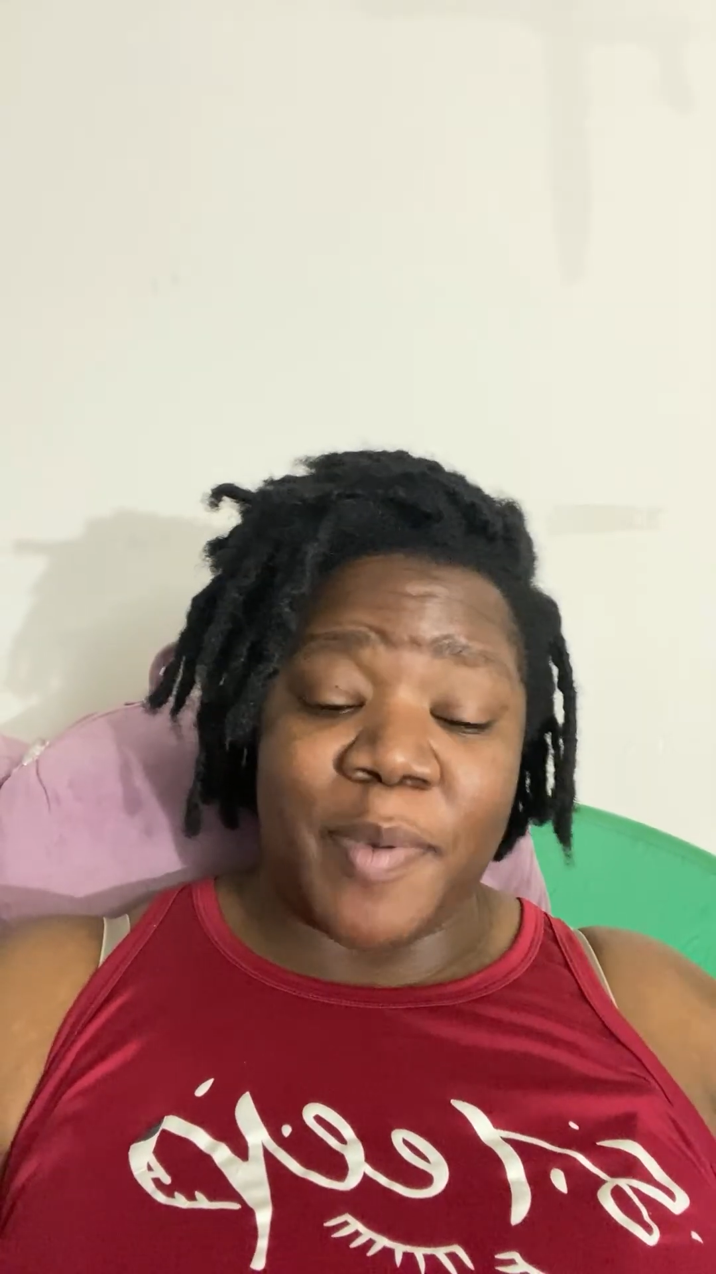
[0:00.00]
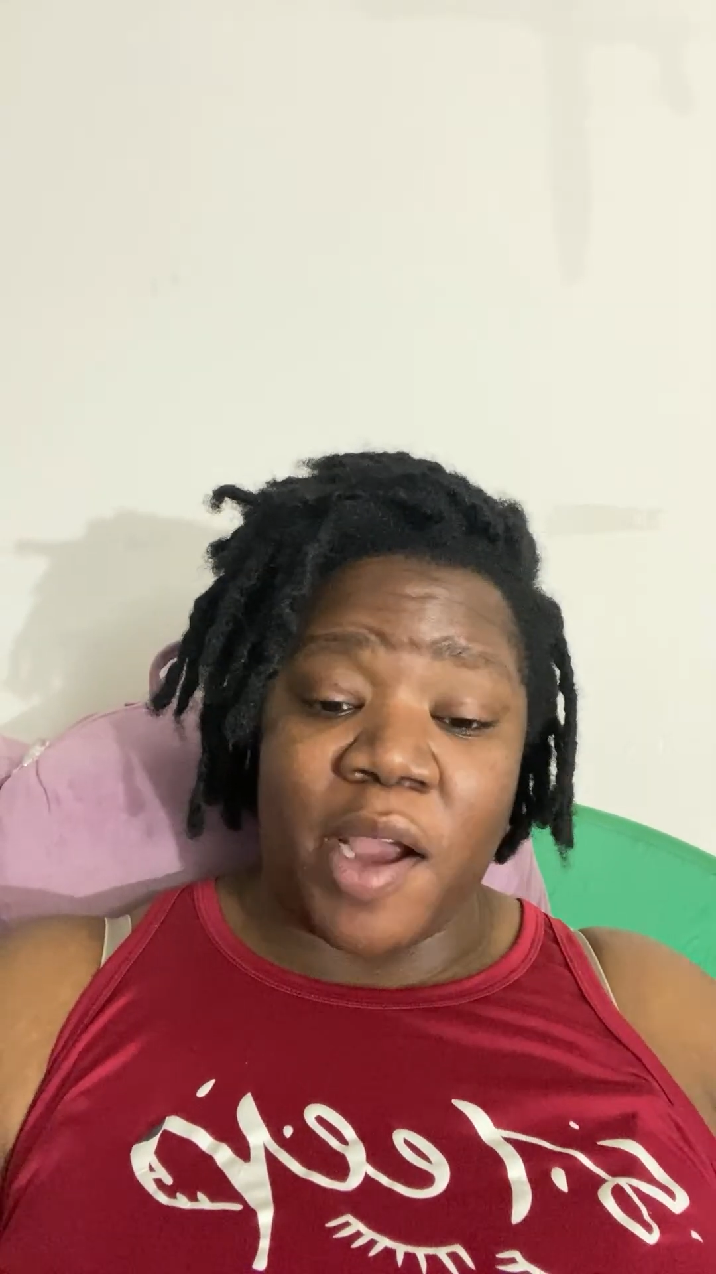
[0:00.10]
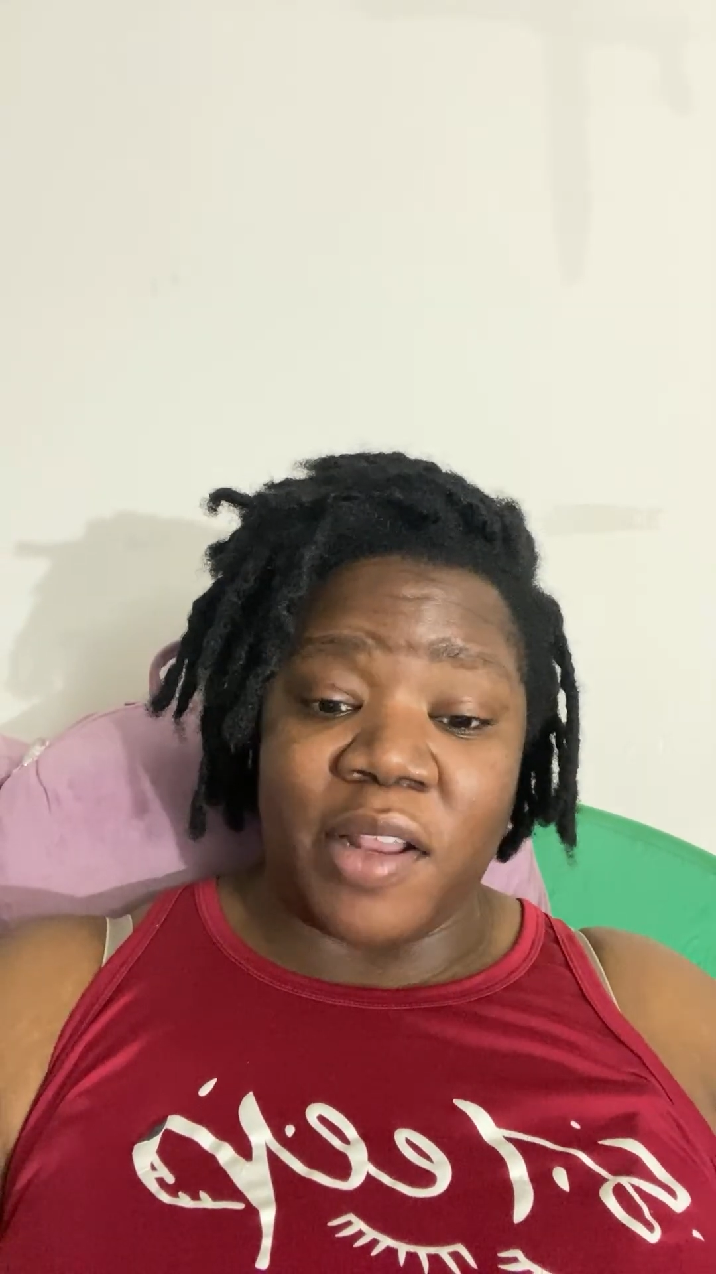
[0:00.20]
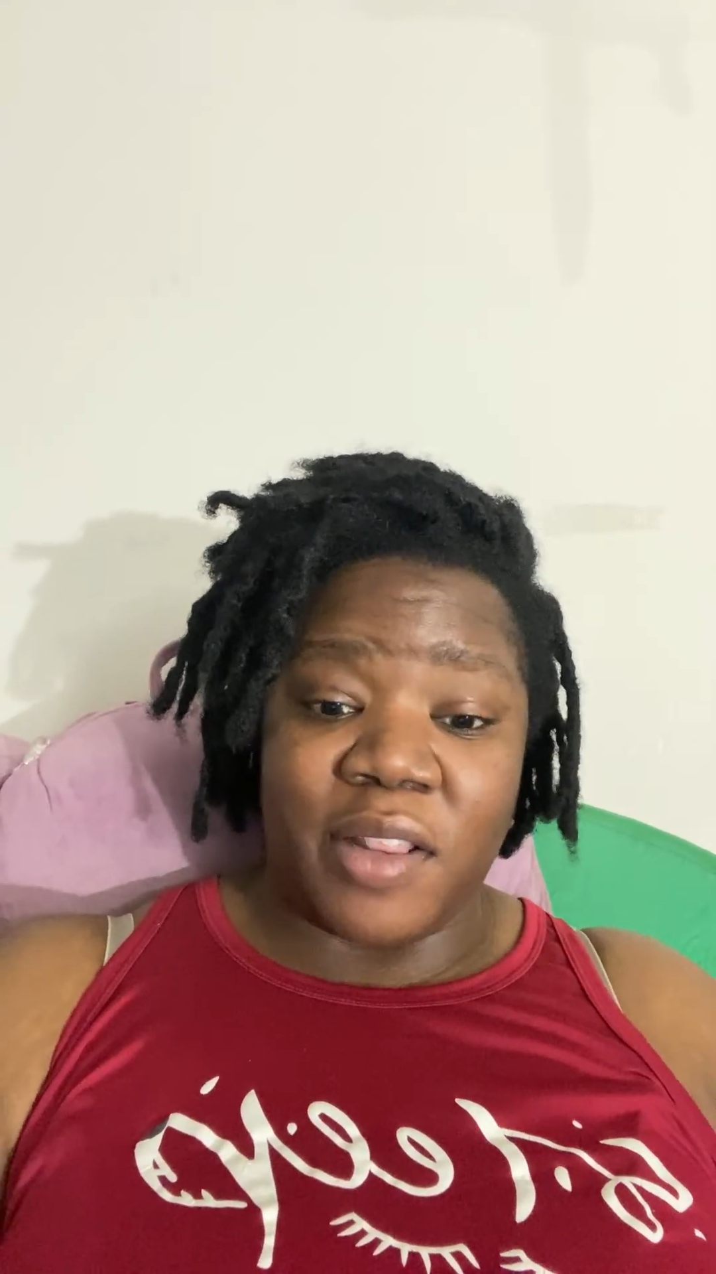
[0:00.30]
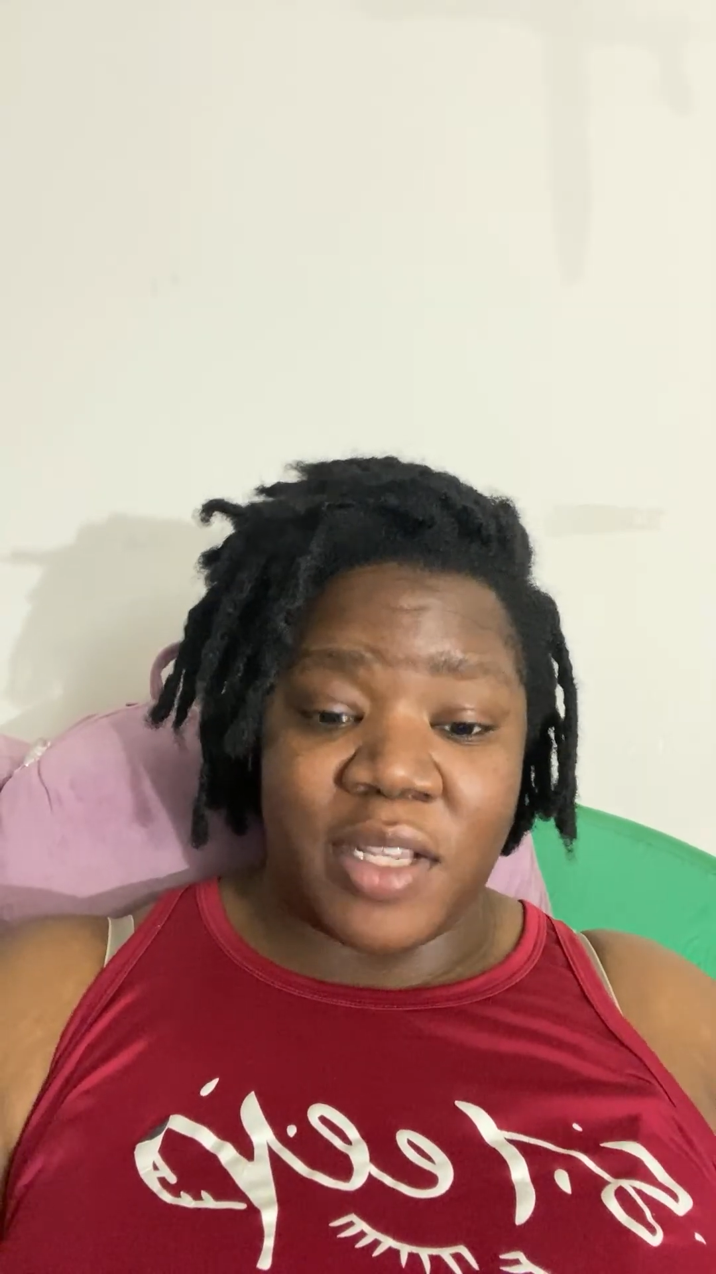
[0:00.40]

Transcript: part of the